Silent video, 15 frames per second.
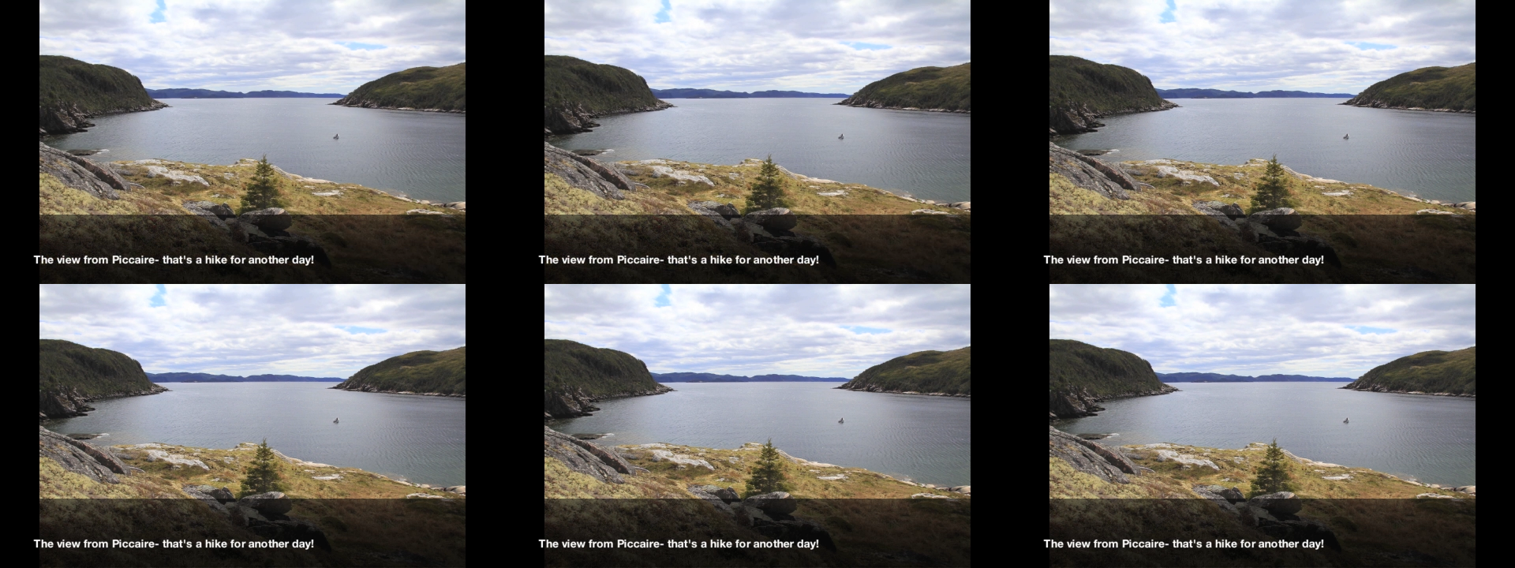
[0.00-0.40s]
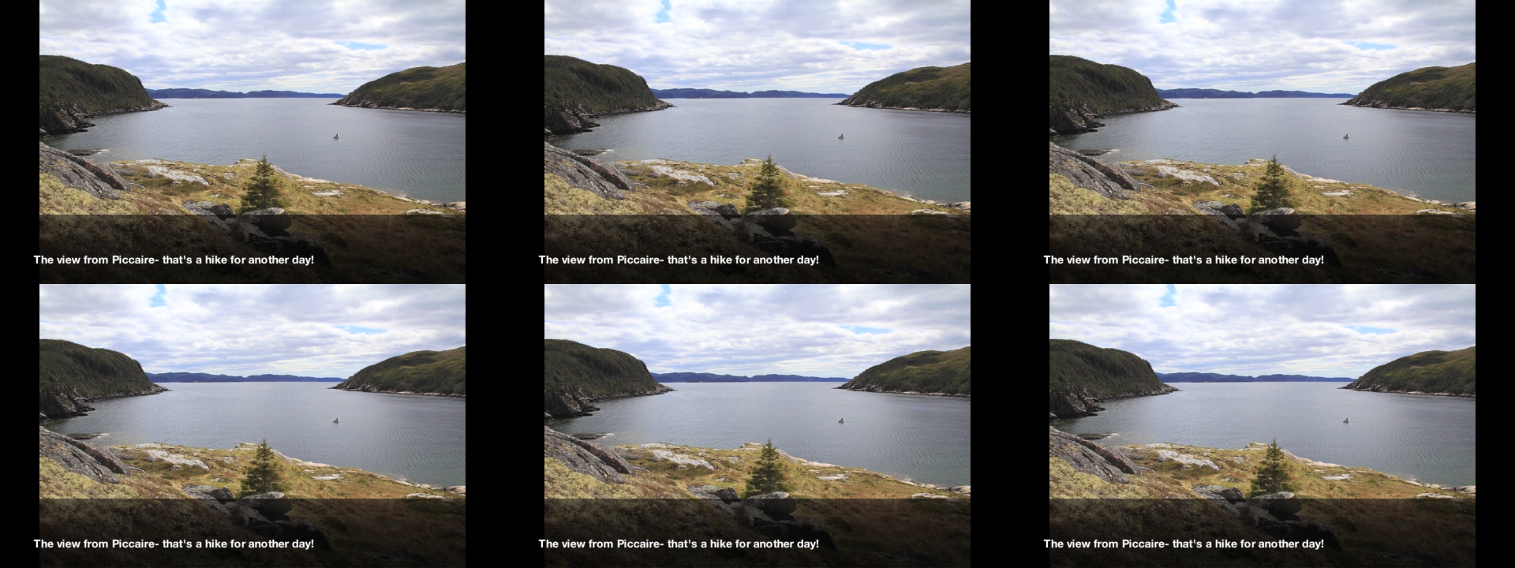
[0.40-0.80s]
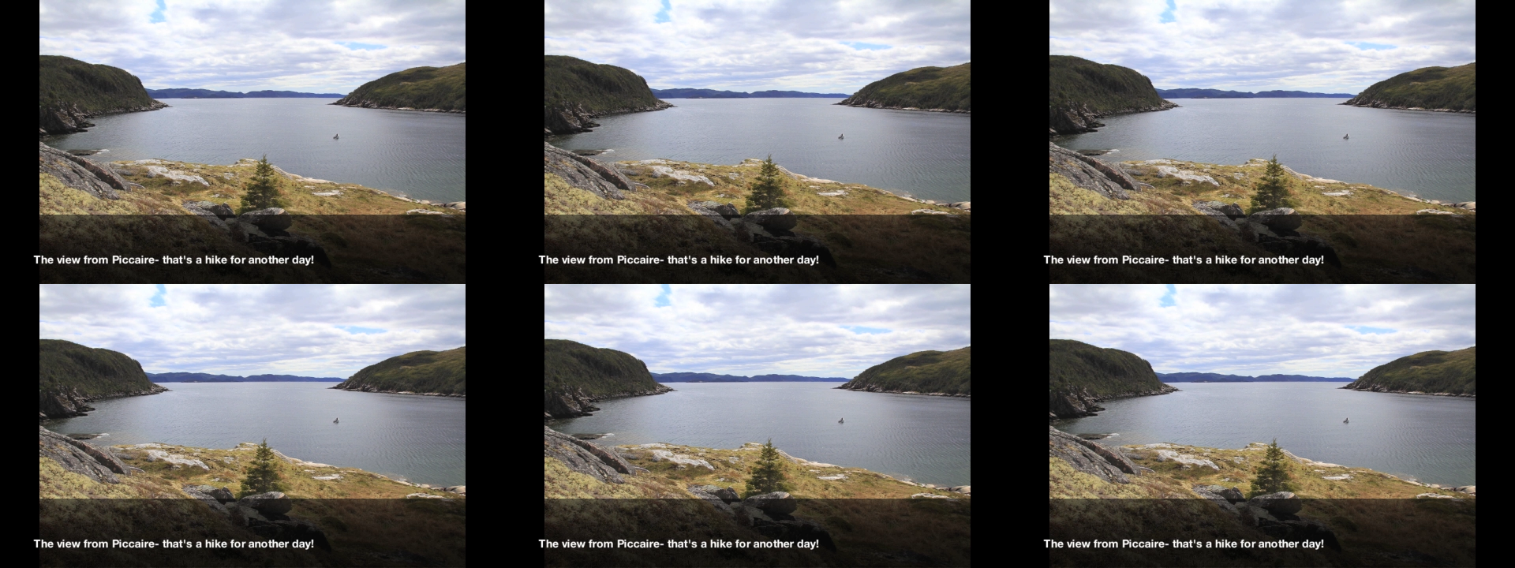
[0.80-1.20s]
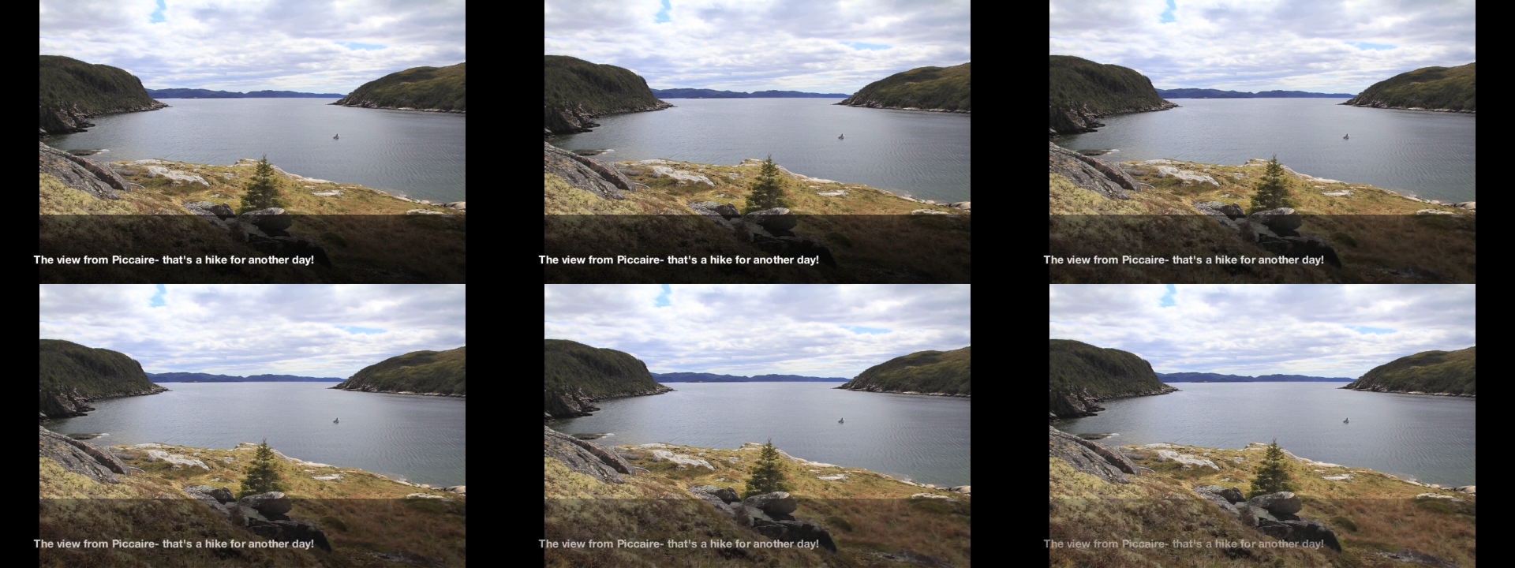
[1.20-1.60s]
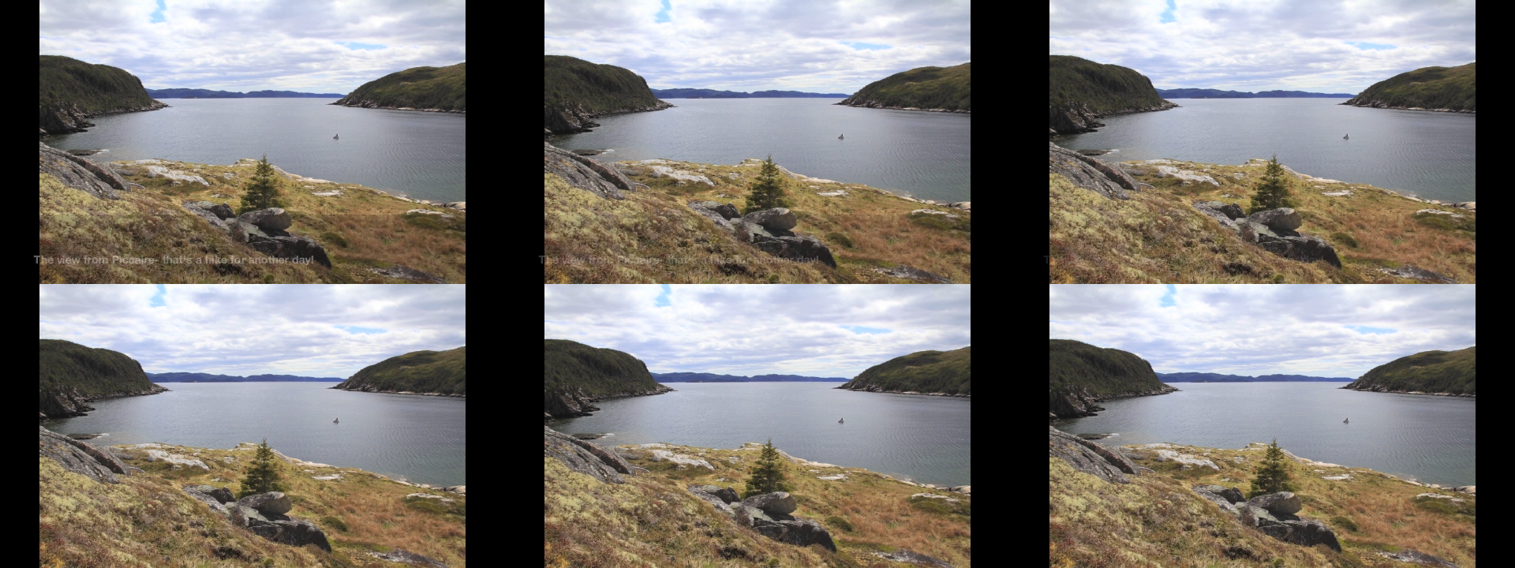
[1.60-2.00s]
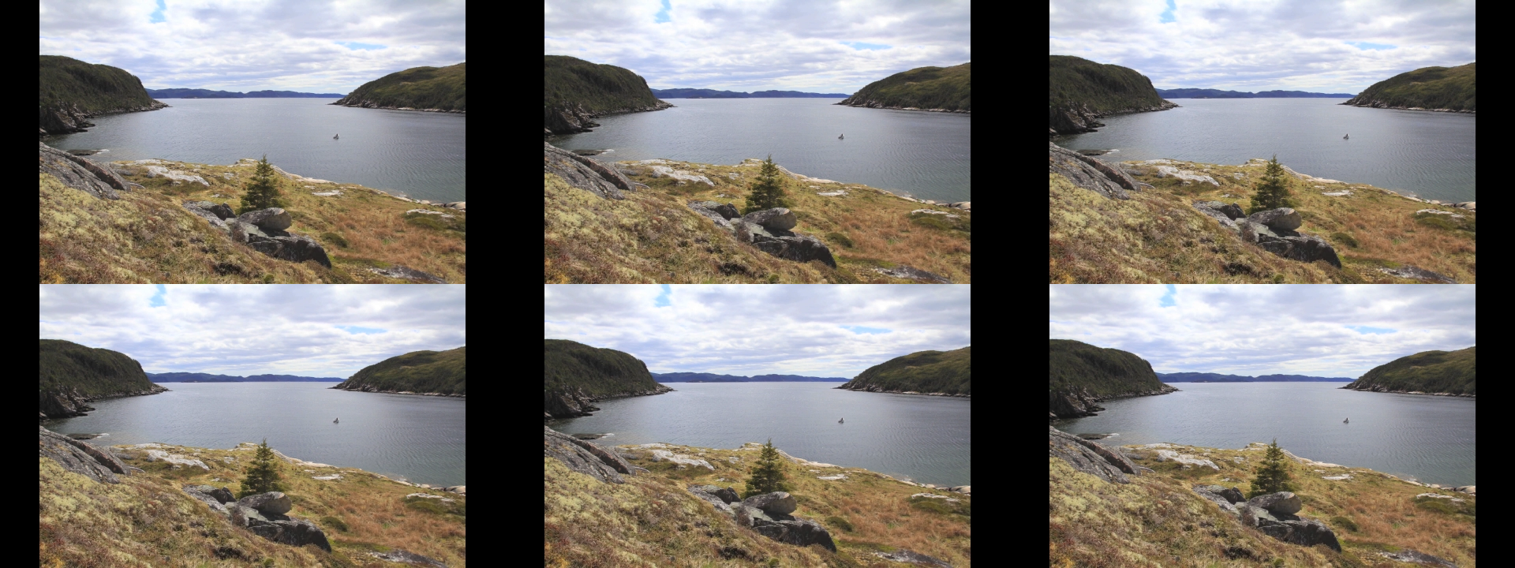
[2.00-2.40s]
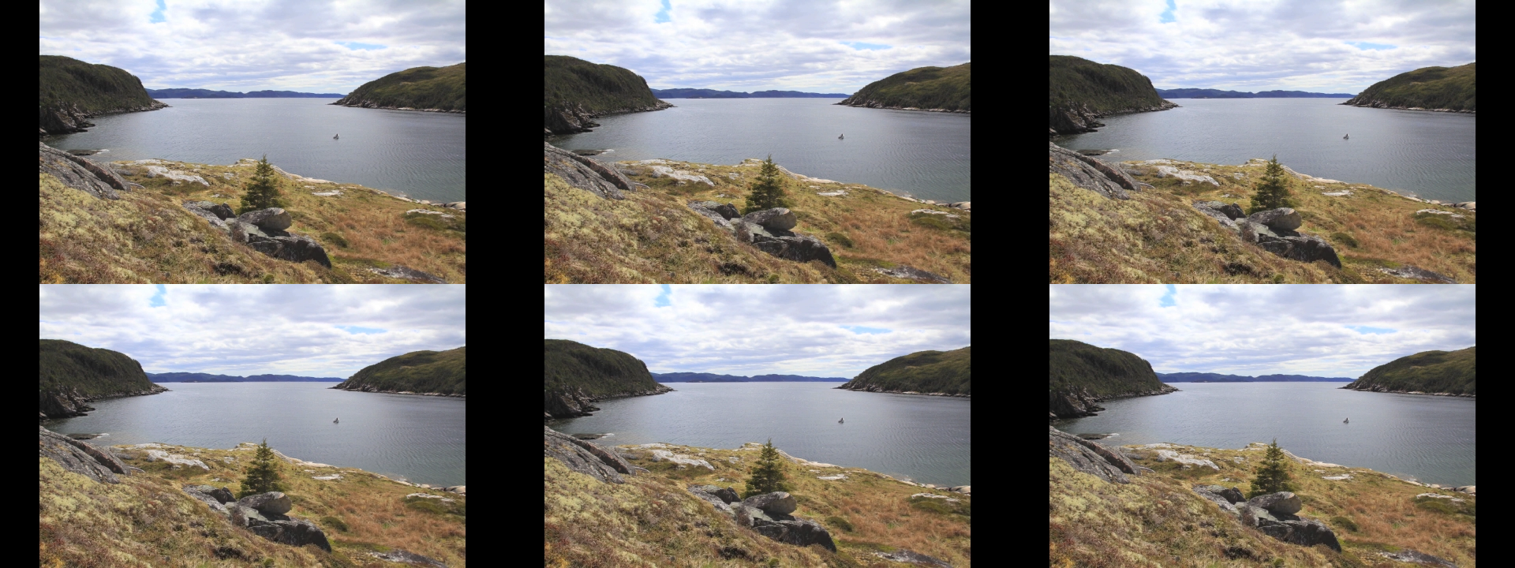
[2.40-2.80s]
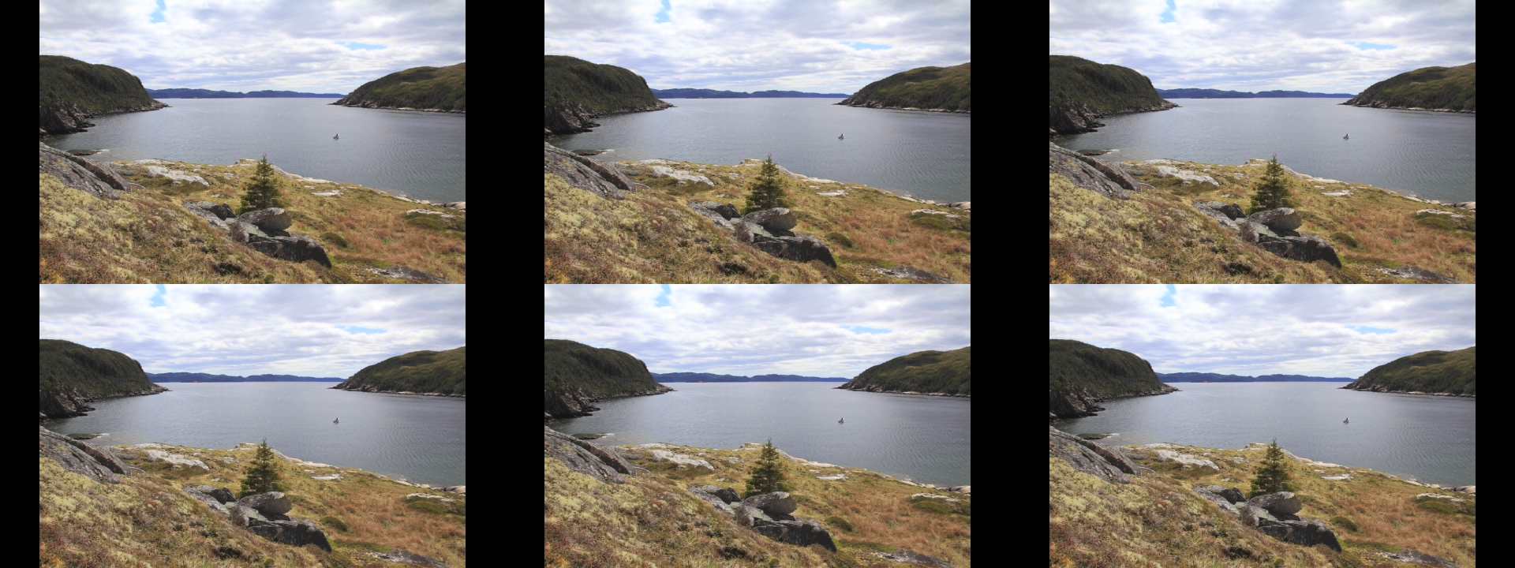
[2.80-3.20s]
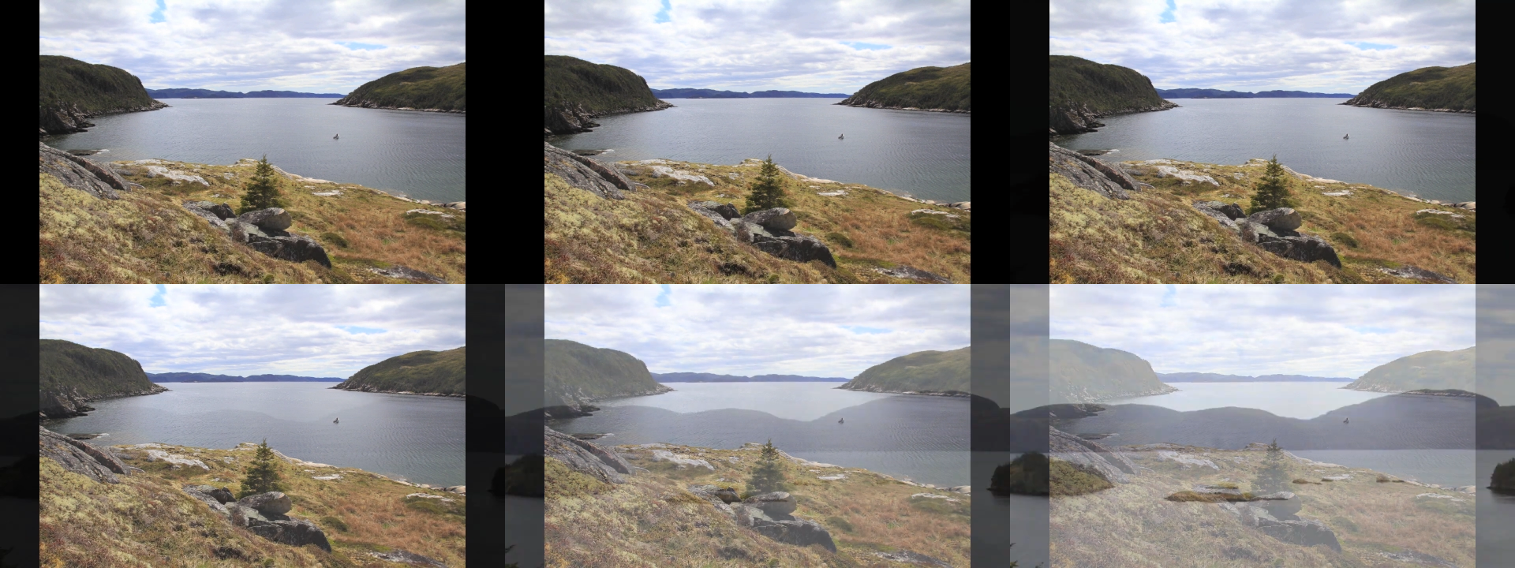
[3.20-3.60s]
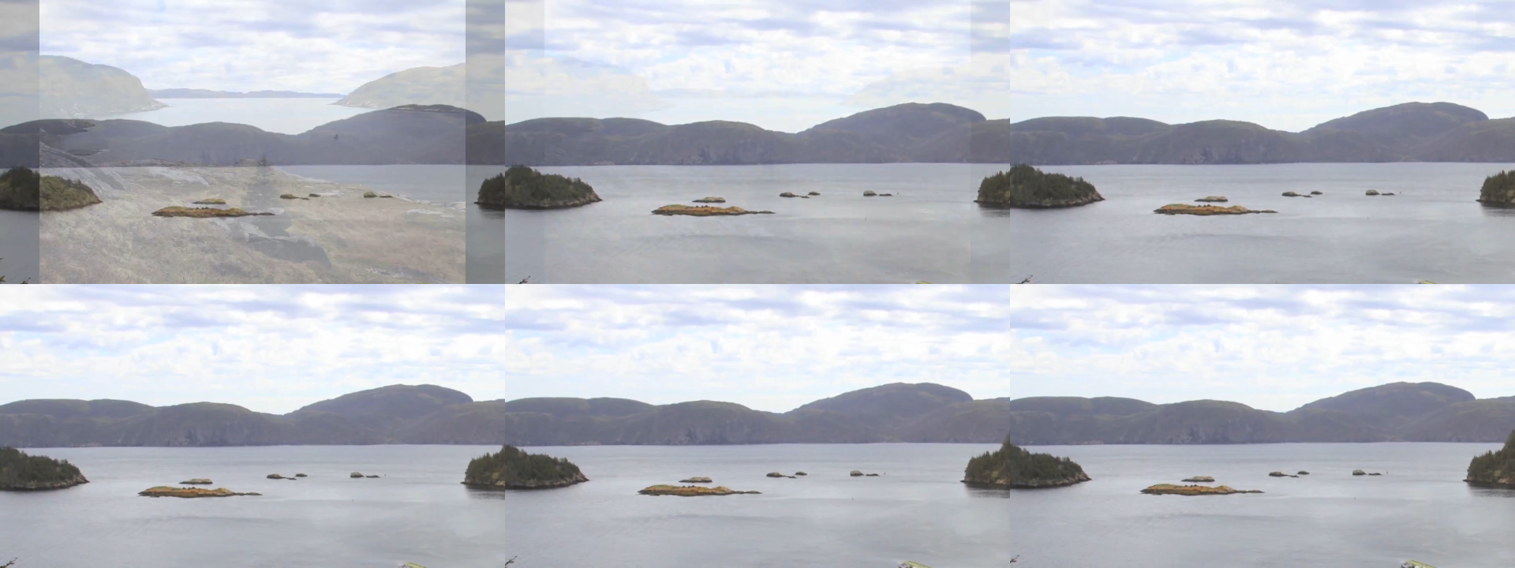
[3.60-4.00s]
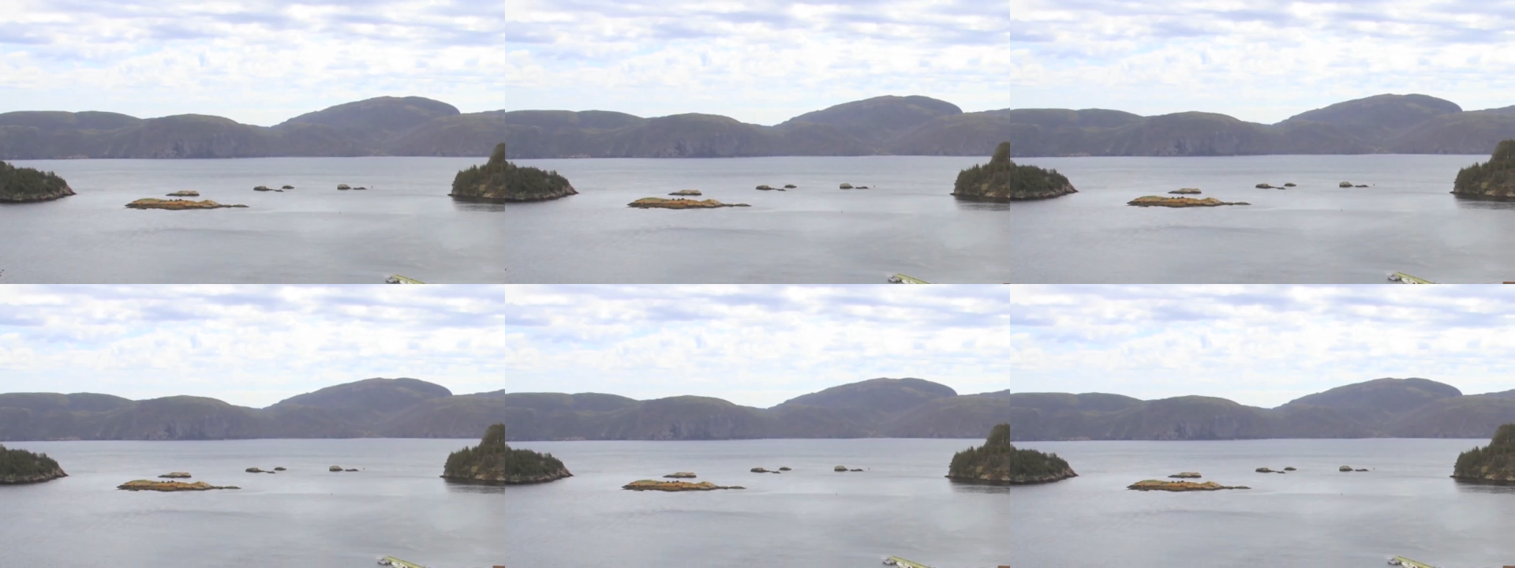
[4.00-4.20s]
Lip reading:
[unreadable: no face in view]